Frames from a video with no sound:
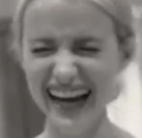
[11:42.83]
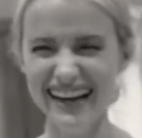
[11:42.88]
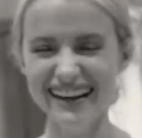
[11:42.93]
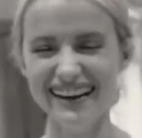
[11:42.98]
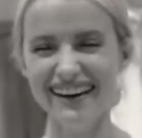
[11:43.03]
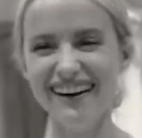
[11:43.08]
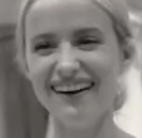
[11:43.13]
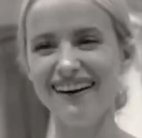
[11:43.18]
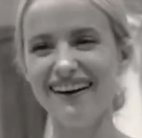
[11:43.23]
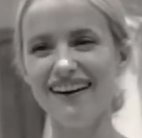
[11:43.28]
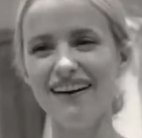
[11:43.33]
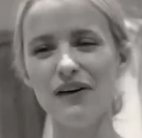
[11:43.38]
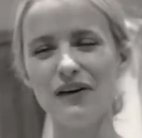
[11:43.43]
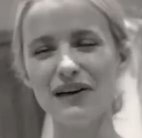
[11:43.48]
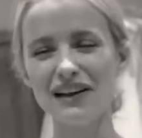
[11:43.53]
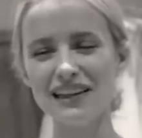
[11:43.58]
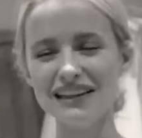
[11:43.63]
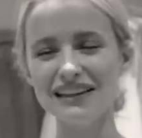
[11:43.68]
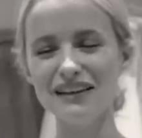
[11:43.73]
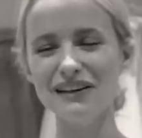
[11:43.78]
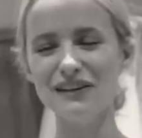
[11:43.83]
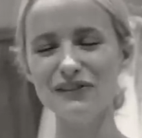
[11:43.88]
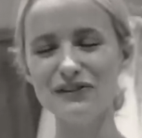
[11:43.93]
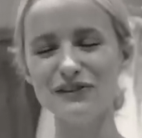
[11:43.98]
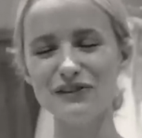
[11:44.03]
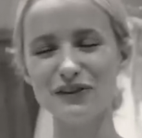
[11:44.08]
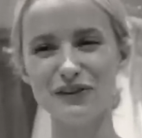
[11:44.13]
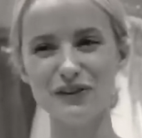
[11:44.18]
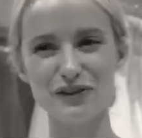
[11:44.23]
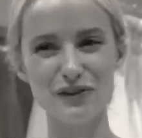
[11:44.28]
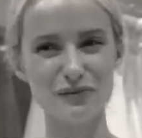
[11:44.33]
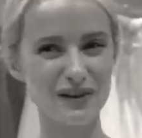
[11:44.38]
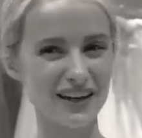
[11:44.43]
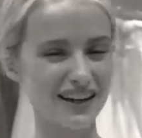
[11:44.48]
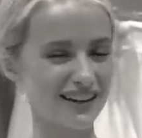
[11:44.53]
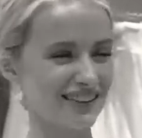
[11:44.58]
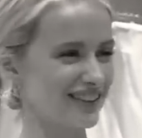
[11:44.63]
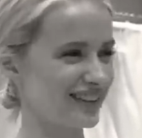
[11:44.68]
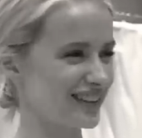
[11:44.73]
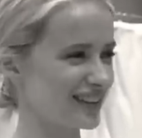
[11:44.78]
Oh, I love truffle
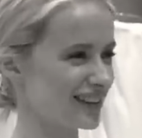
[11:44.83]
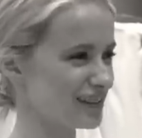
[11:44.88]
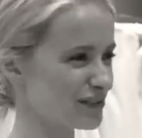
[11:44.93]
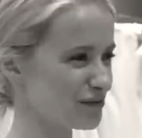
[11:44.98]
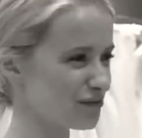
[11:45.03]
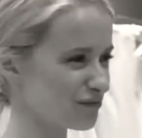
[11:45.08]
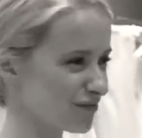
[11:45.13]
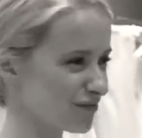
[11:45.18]
pasta.